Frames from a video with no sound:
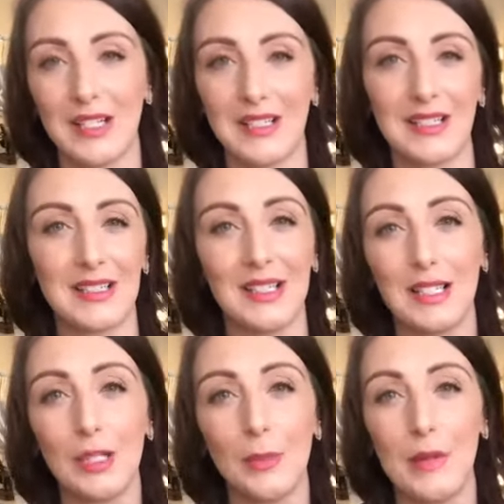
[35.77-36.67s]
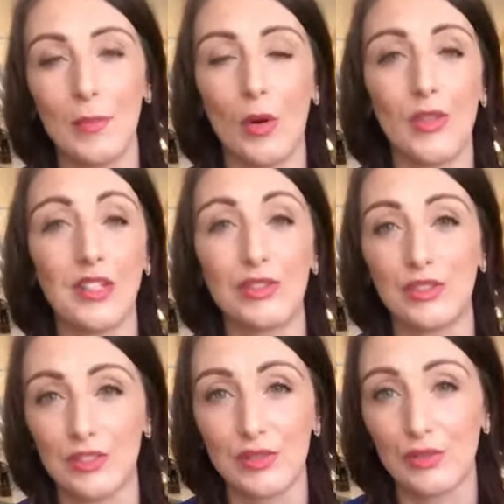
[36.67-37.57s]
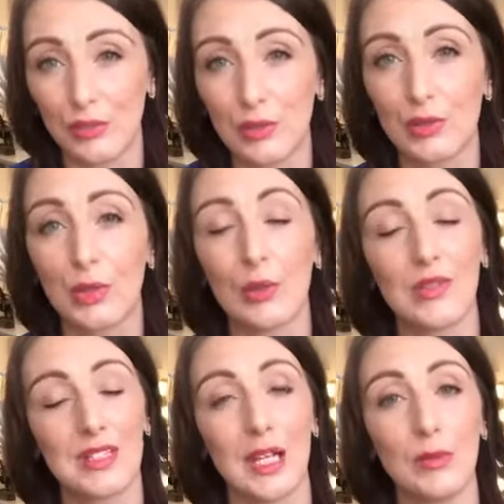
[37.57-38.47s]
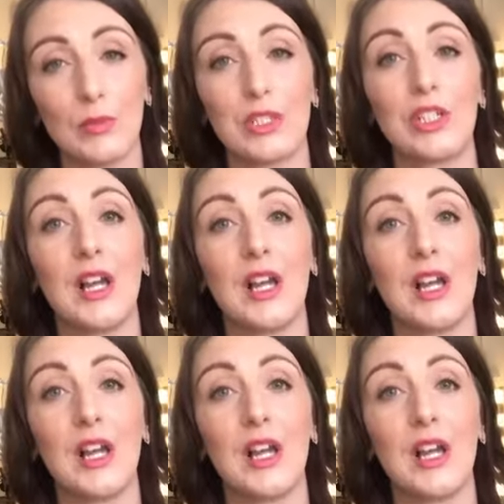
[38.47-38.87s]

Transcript: It's a little bit more than just throwing clothes out, which